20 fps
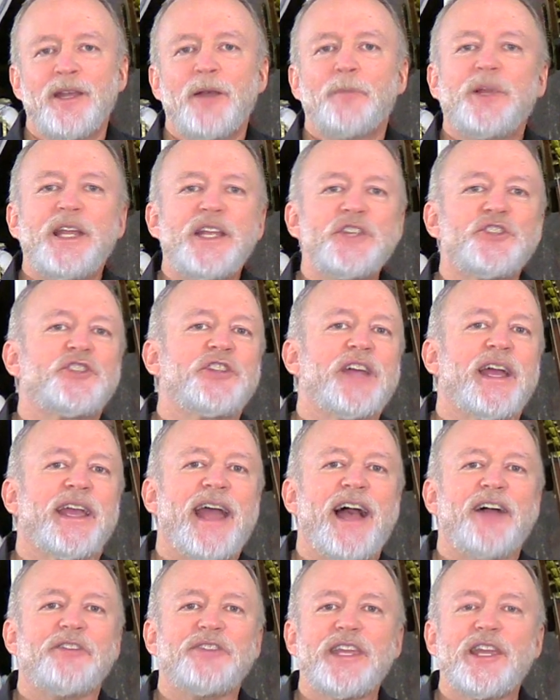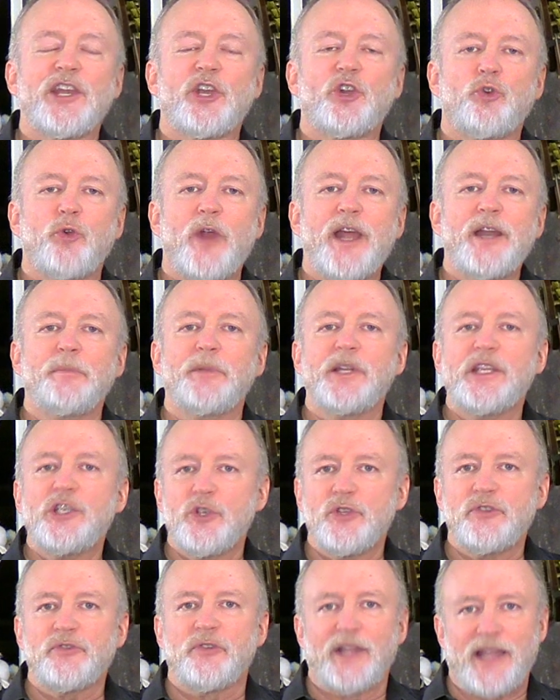Please check out the incredibly
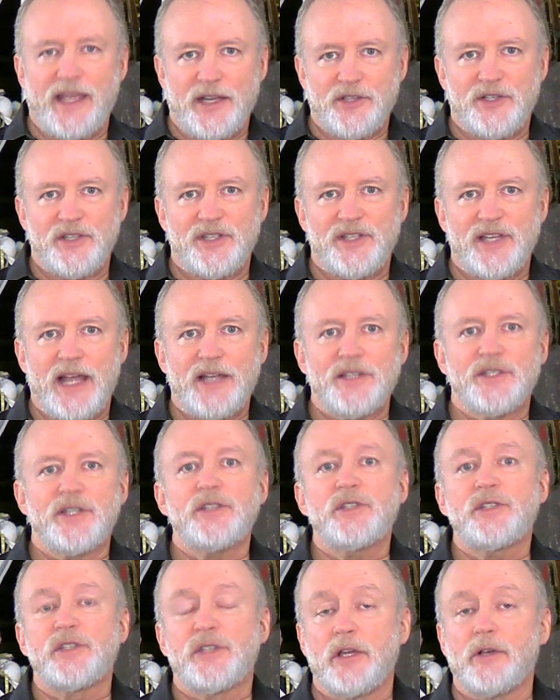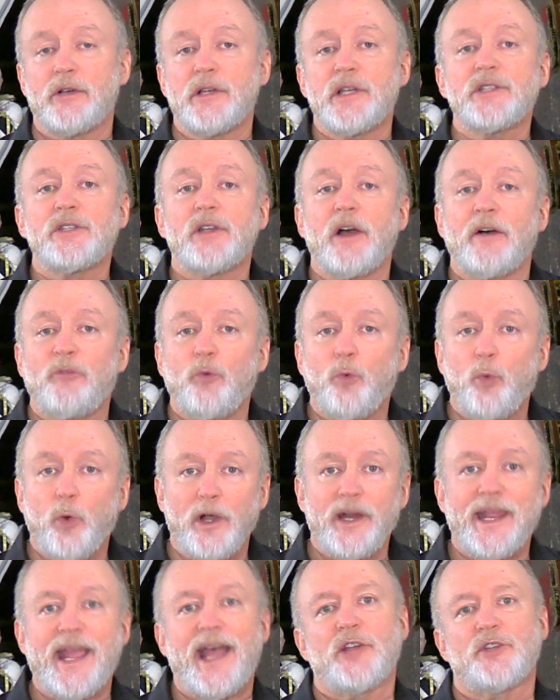useful exercises series of
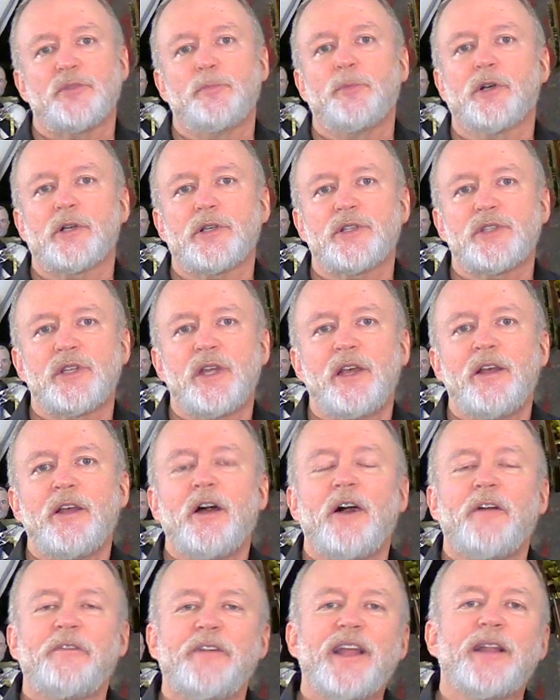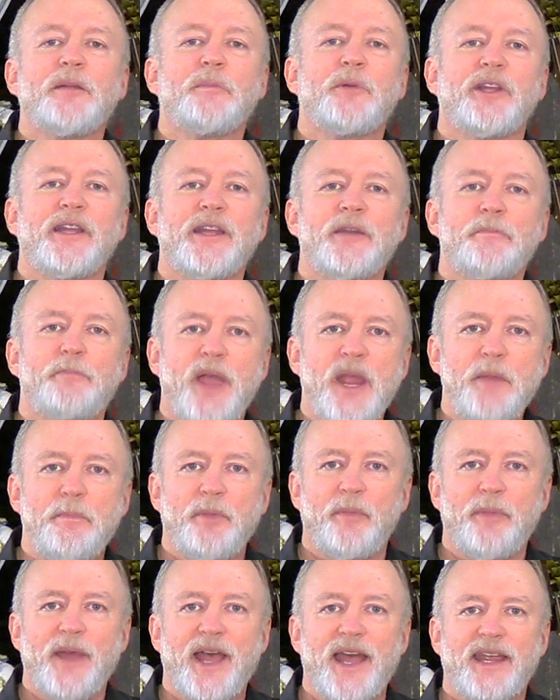workout books available in
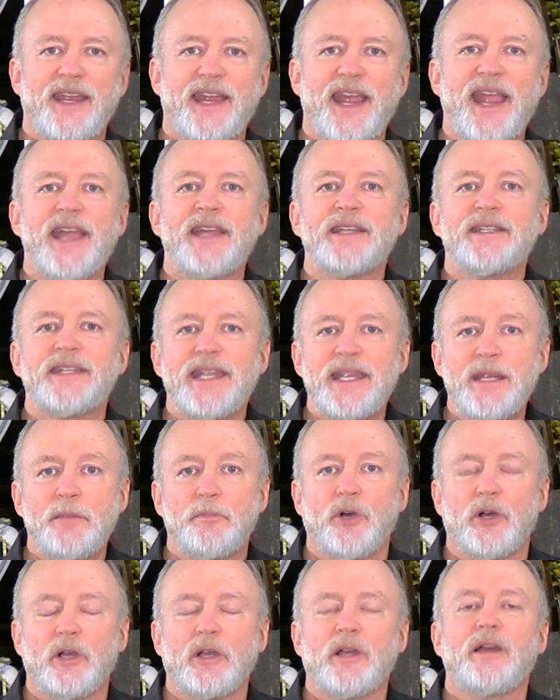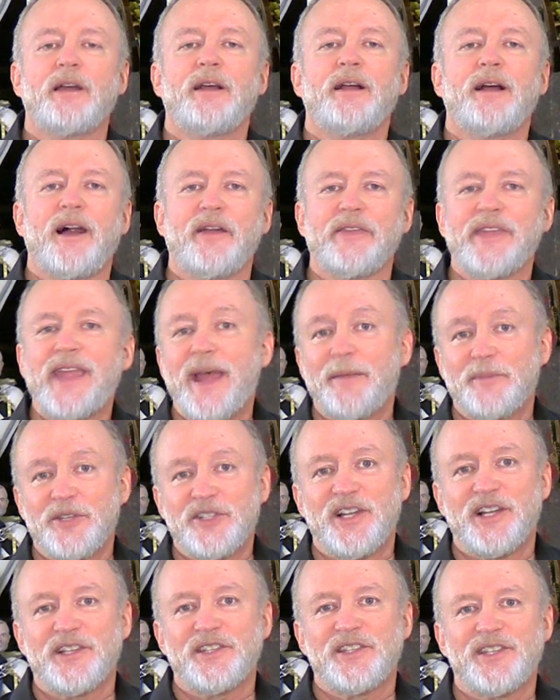paperback and ebook on the
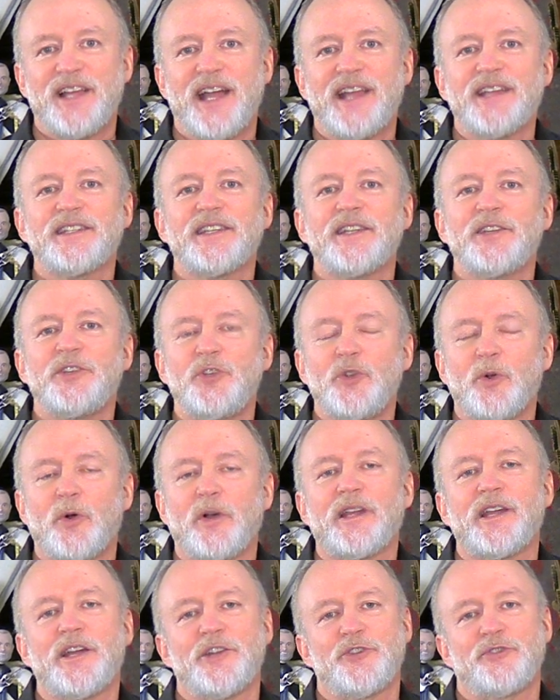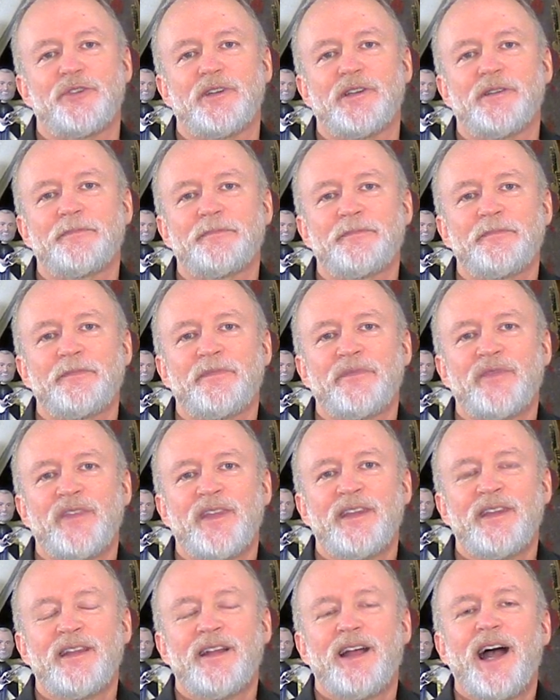Amazon site in your country.
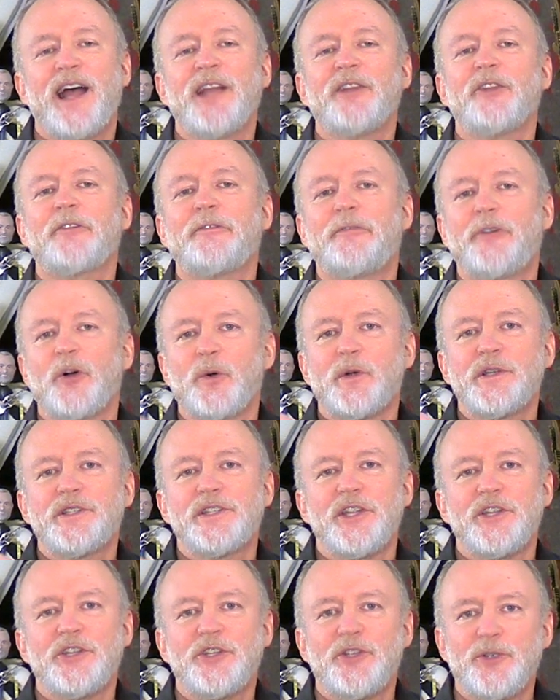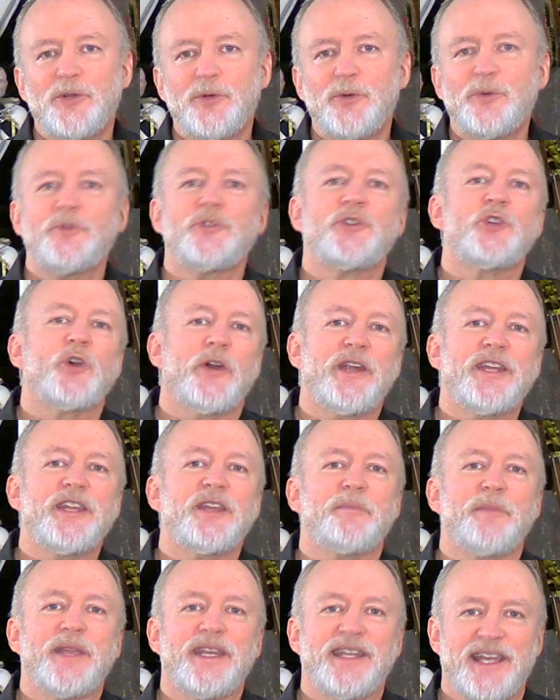I look forward to you
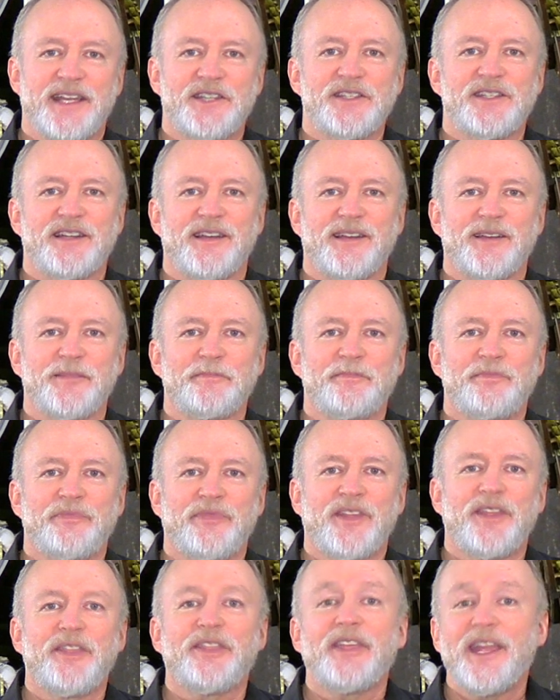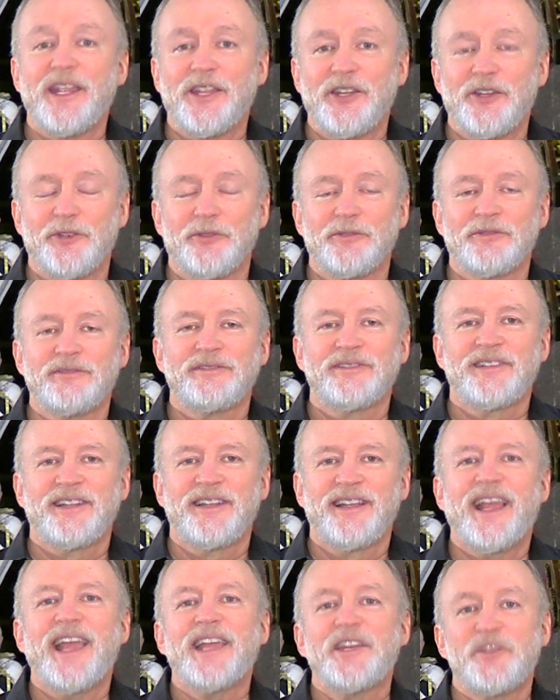joining me next time. Thank you,
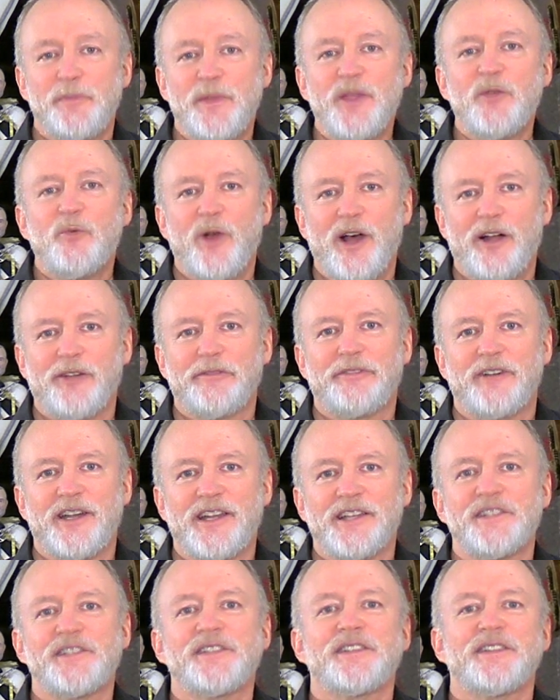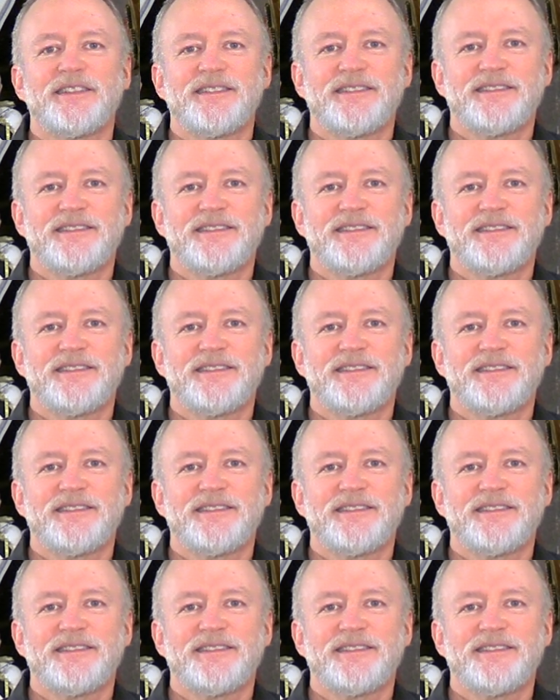and be well, friends.